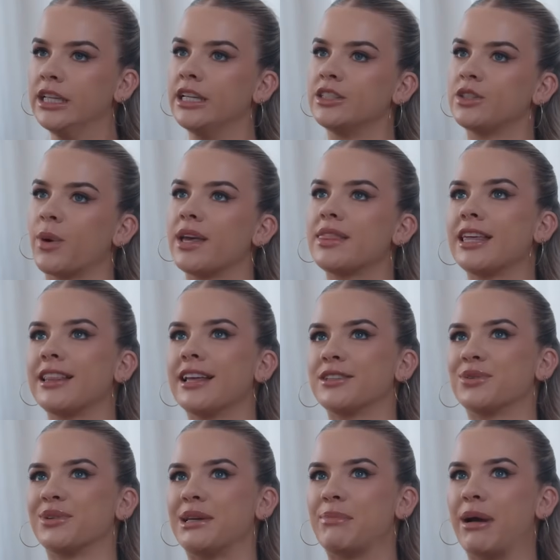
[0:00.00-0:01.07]
So I think
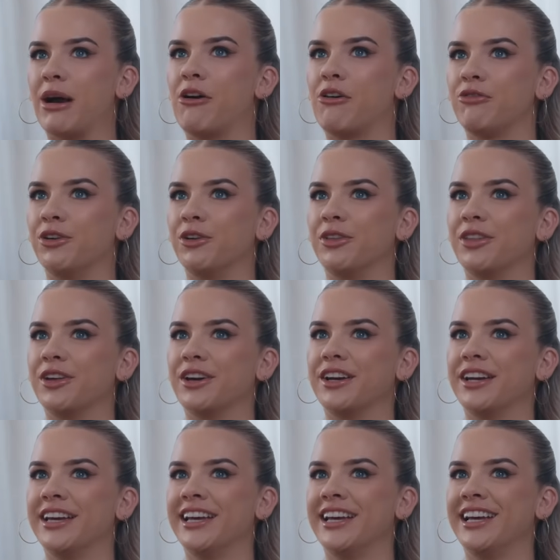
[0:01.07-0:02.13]
that's really powerful, but
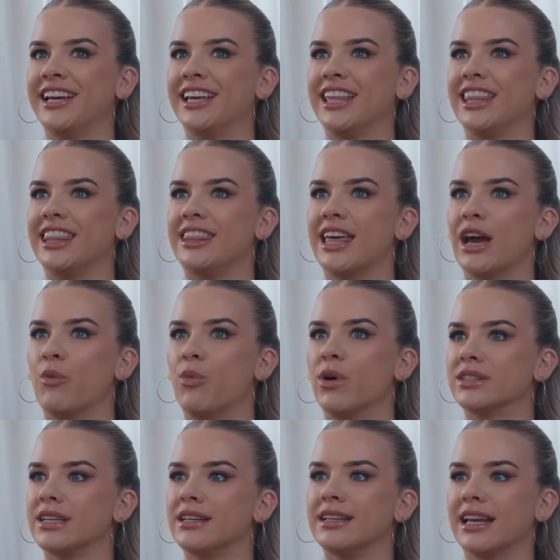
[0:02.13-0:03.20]
there
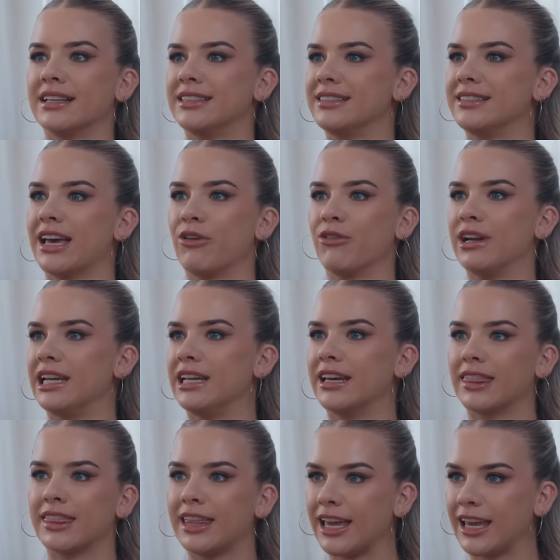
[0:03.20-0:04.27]
wasn't necessarily a
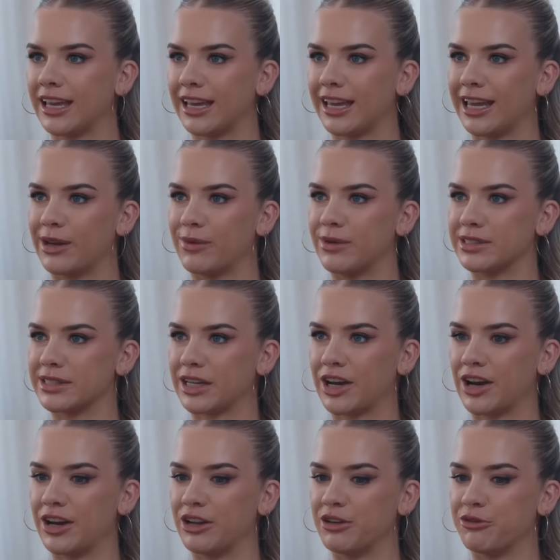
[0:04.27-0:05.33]
thing. It was a
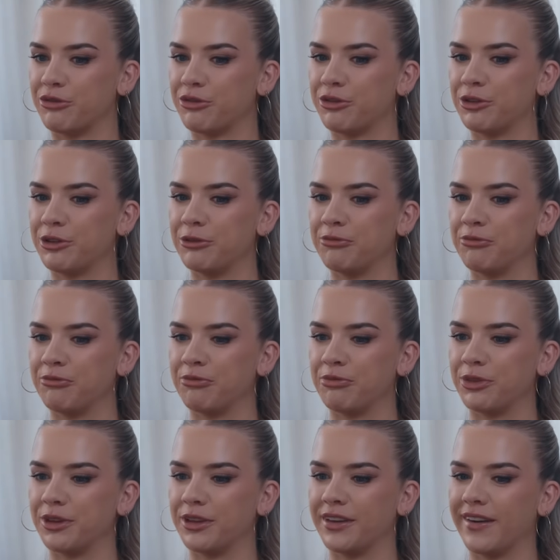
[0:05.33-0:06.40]
kind of,
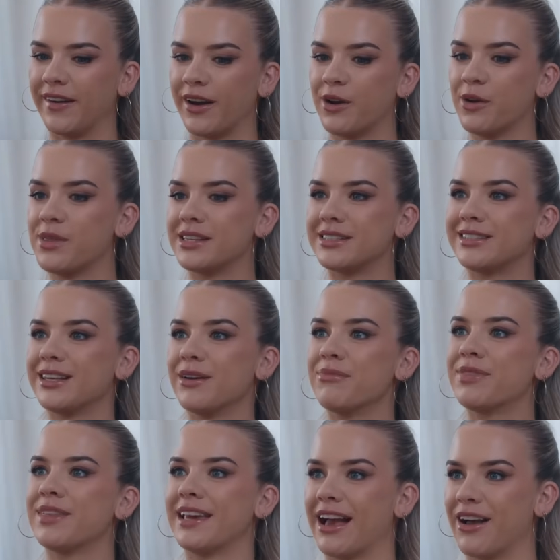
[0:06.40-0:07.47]
I know there's
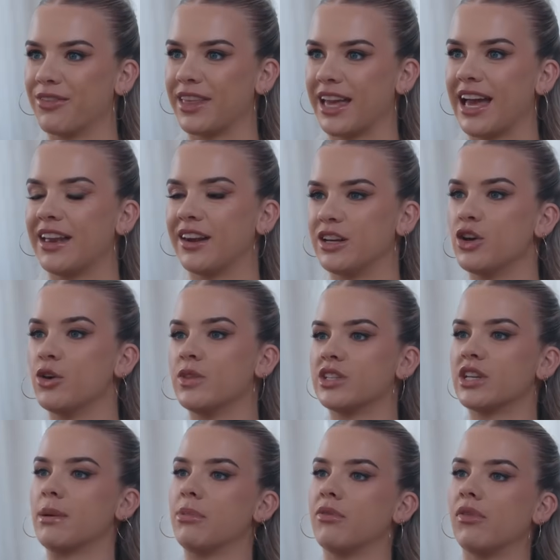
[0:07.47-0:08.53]
something out there and I know the
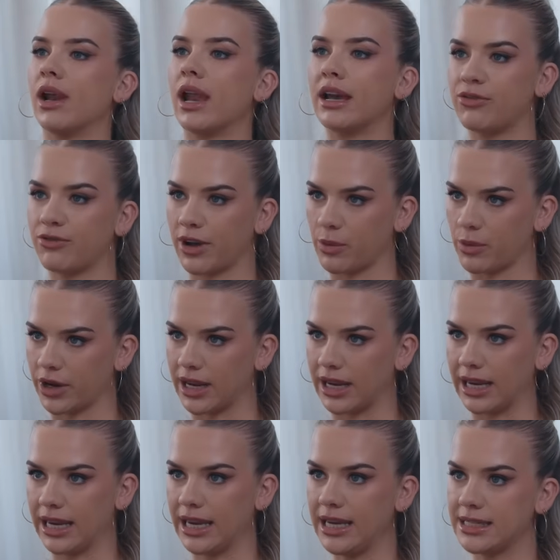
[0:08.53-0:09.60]
type of life I want to
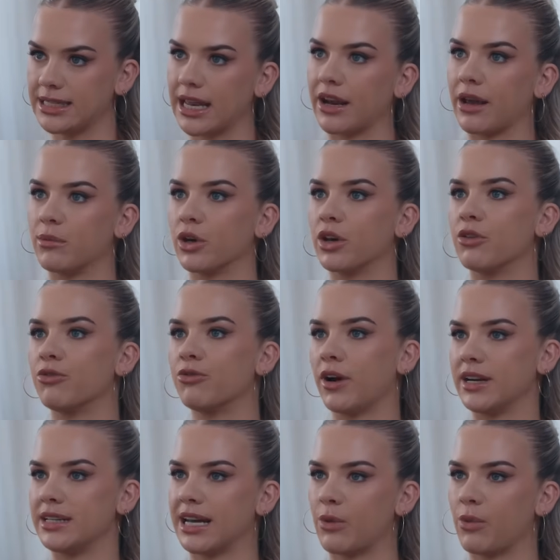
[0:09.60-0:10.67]
lead, and I'm going to
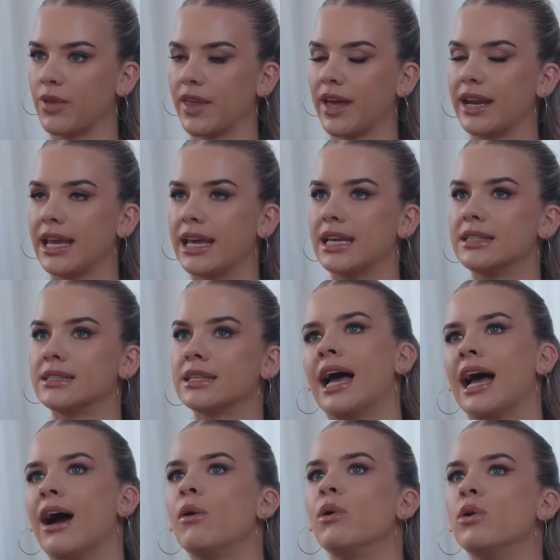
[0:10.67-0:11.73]
find out what that is.
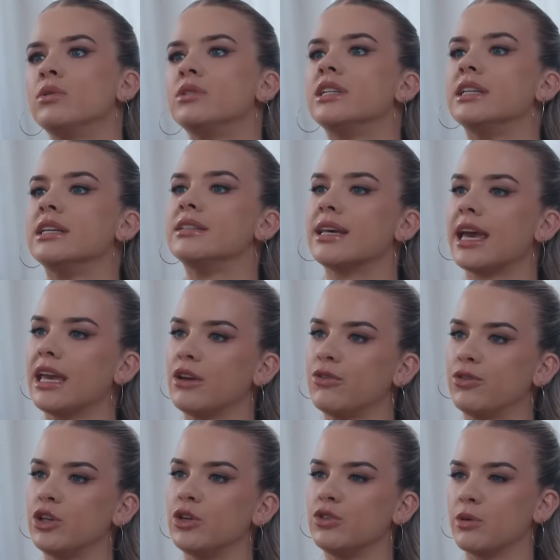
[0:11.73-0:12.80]
How long did it take
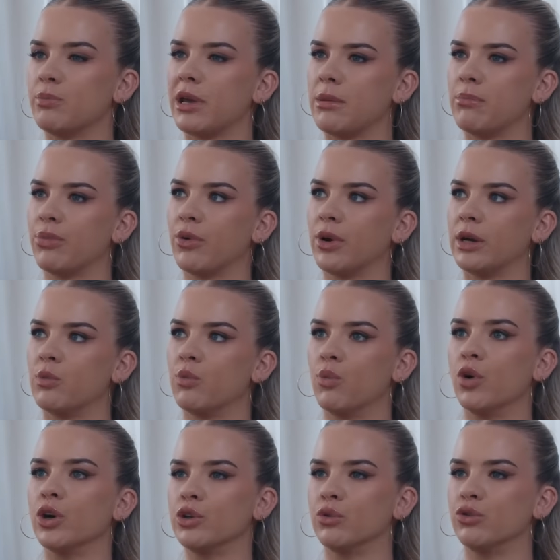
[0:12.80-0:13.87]
for you to pinpoint
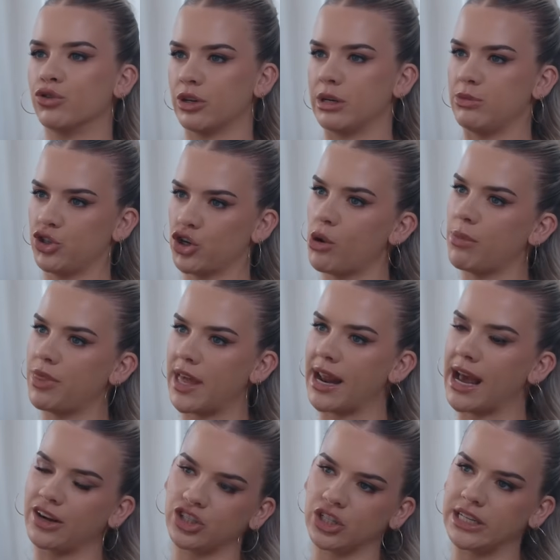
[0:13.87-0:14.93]
what your dream job then
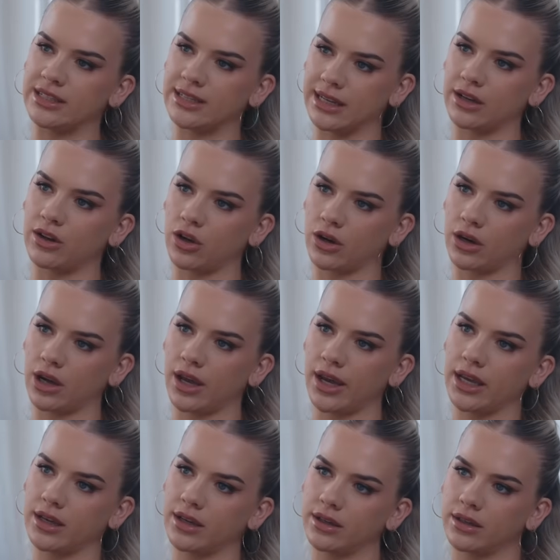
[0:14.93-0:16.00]
actually did look
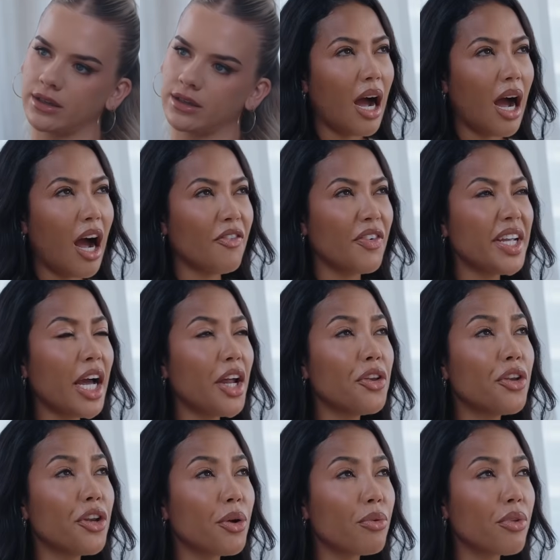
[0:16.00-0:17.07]
like? I think I
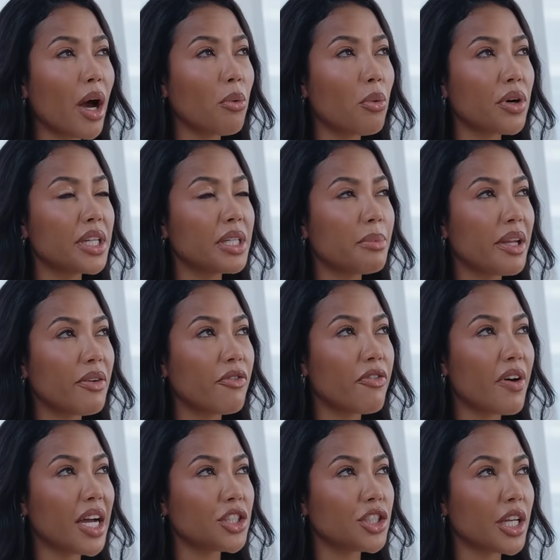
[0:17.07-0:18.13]
knew that I wanted to be in
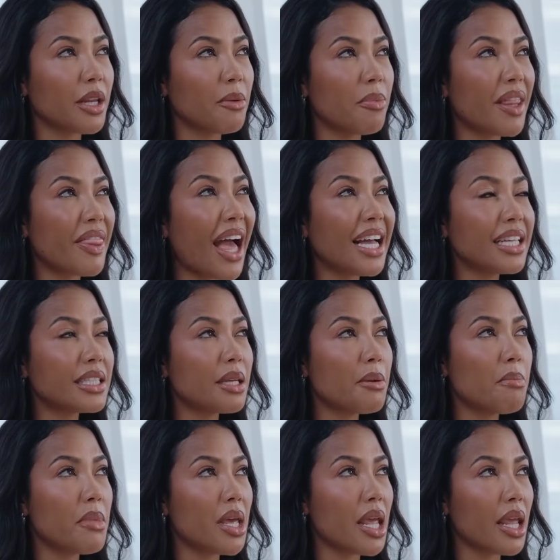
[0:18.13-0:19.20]
fashion, but that to
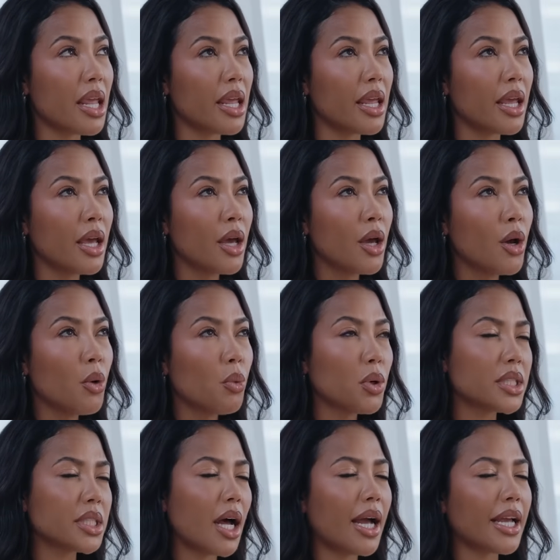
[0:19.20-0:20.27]
me
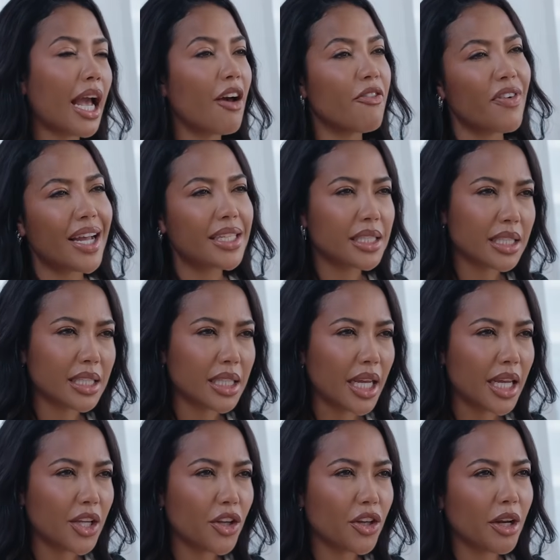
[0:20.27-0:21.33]
was like a fantasy.
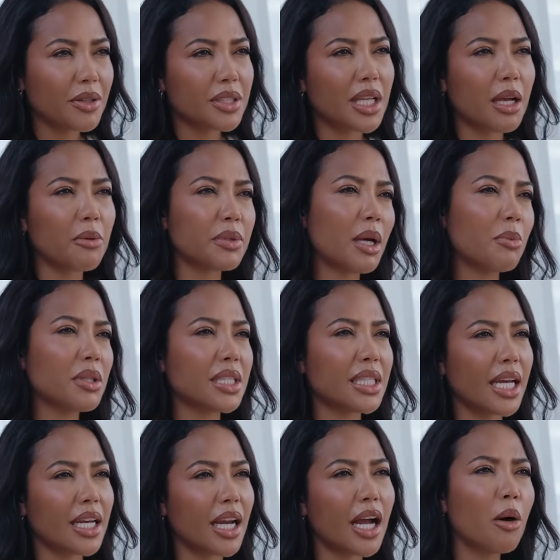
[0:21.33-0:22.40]
It's like someone
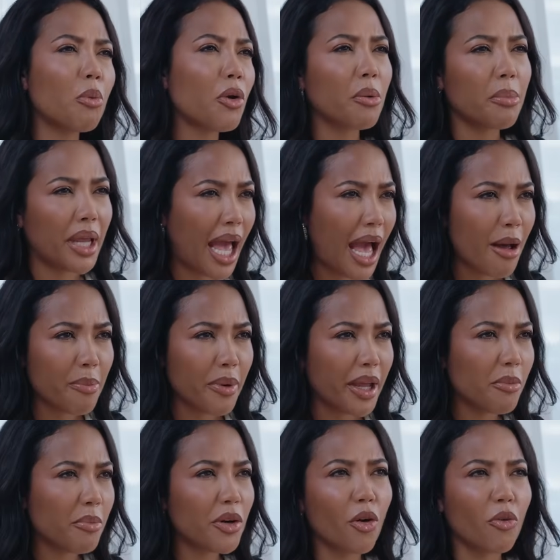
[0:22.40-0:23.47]
saying like, I want to be
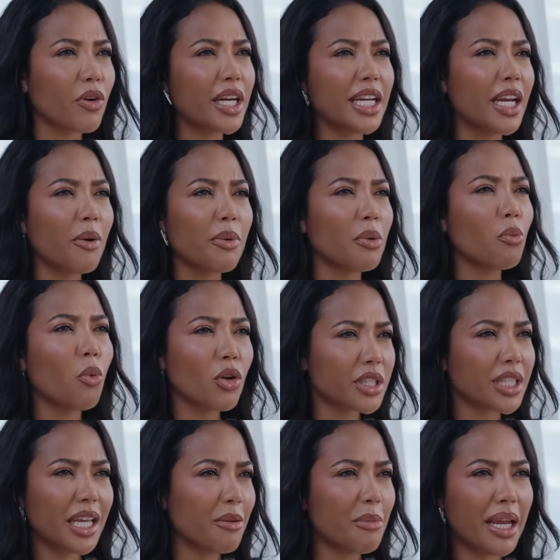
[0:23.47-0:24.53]
happy, but not really knowing what's
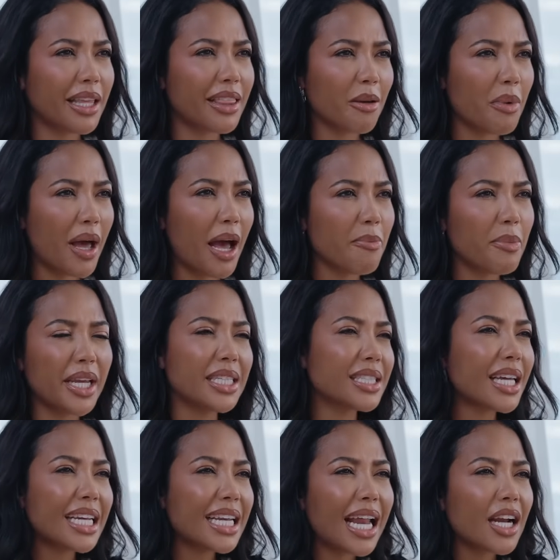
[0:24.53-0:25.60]
going to make them happy, because
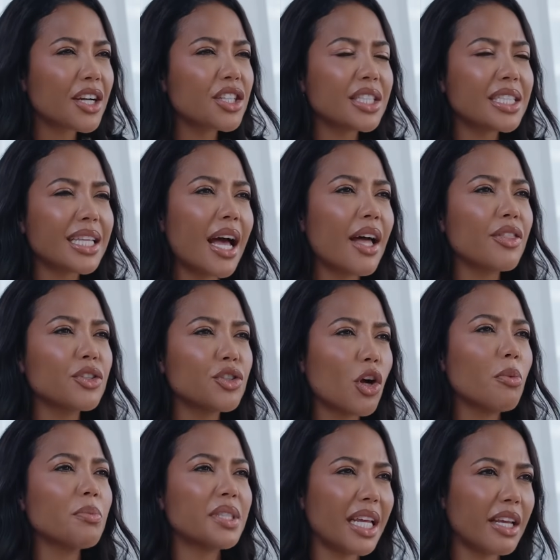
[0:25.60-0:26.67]
I didn't understand the
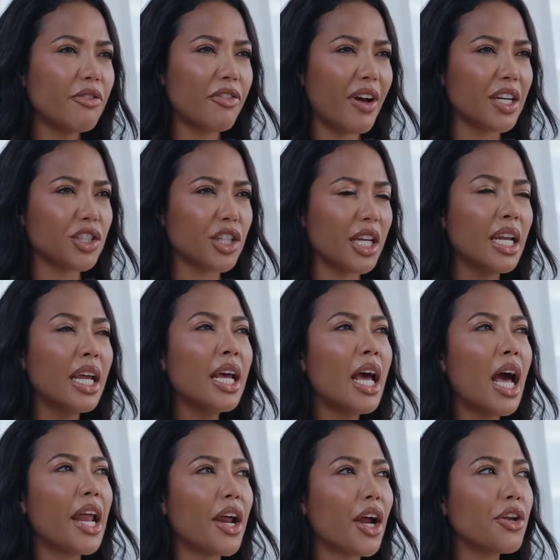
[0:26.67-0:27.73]
jobs in fashion.
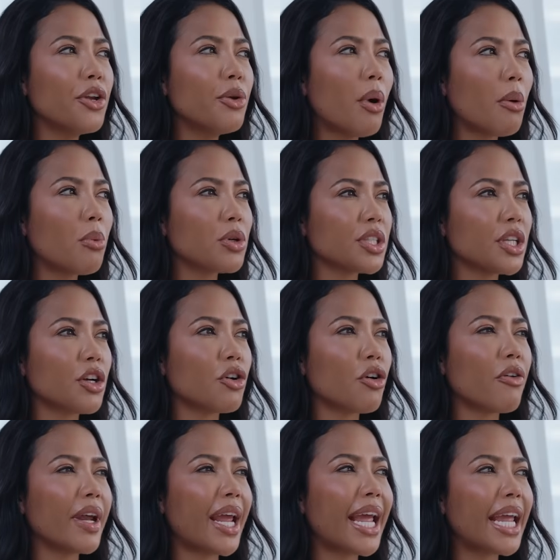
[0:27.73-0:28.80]
And I knew I wasn't a
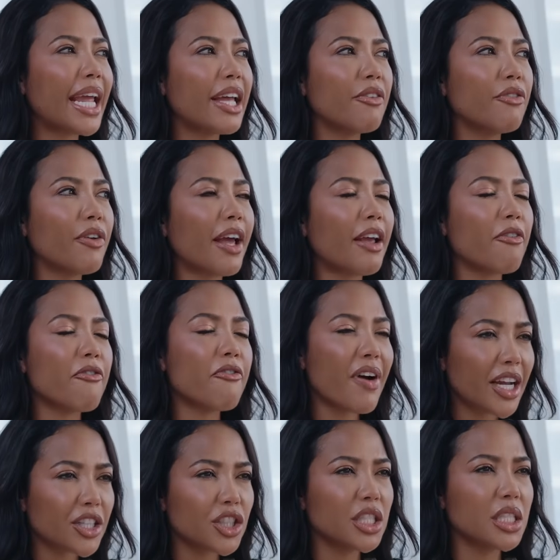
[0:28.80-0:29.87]
creative like
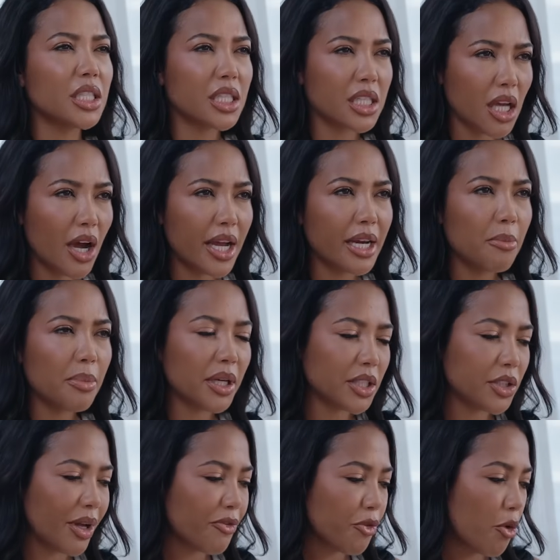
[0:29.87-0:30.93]
fashion designer,
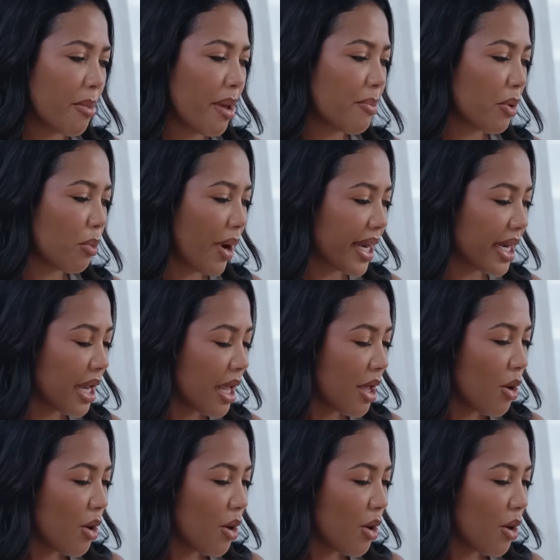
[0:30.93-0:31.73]
because you have to remember when